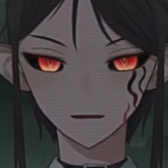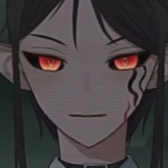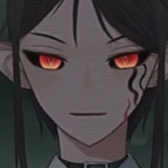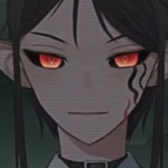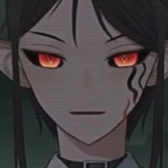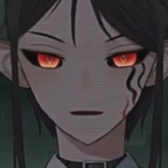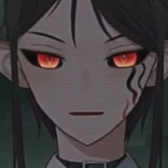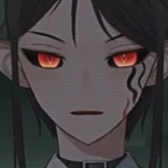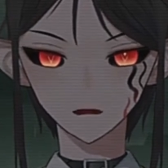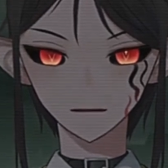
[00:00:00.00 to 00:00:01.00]
dimly
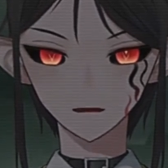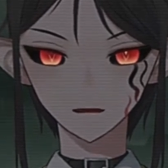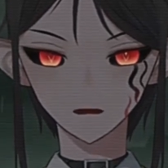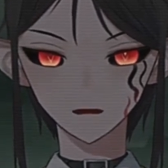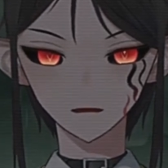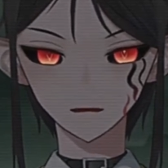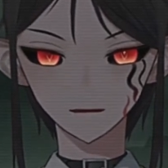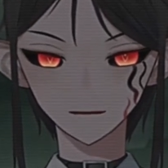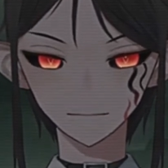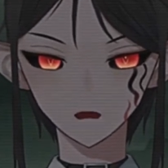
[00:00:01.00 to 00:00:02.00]
illuminated
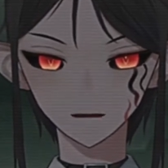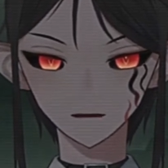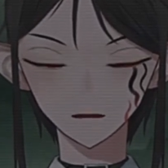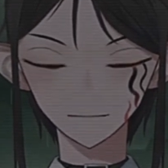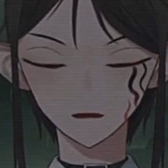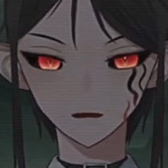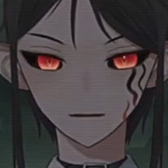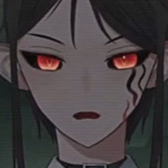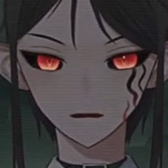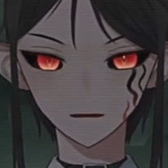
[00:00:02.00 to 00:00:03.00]
despite there being
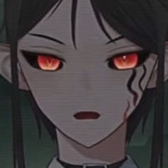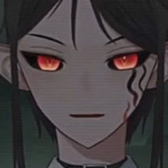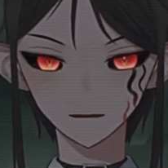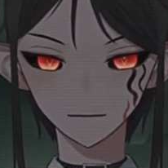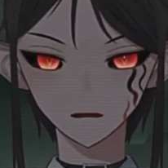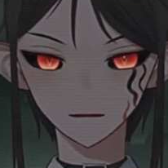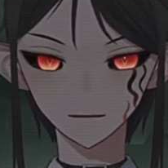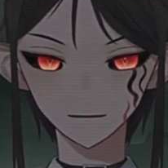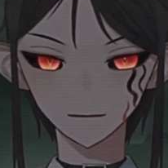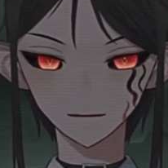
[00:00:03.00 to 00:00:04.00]
no light
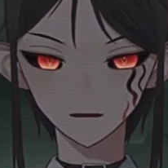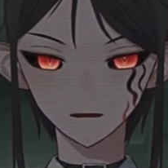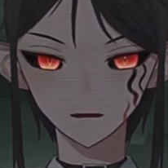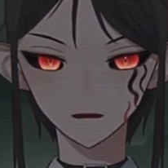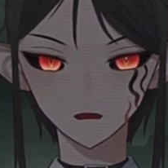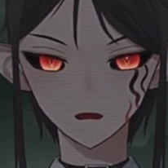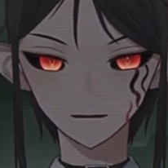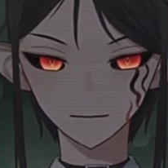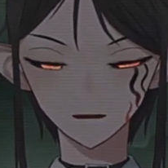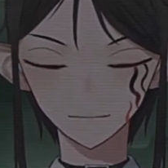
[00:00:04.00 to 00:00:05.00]
source. I
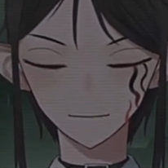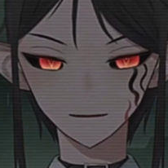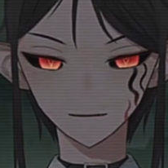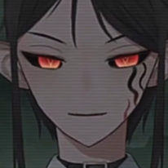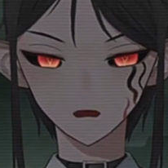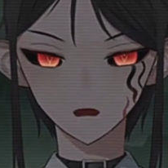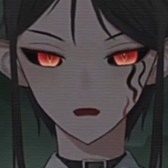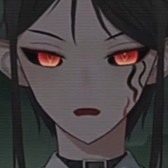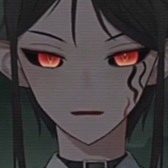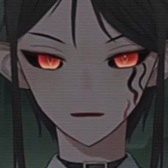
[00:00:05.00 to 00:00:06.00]
stepped inside,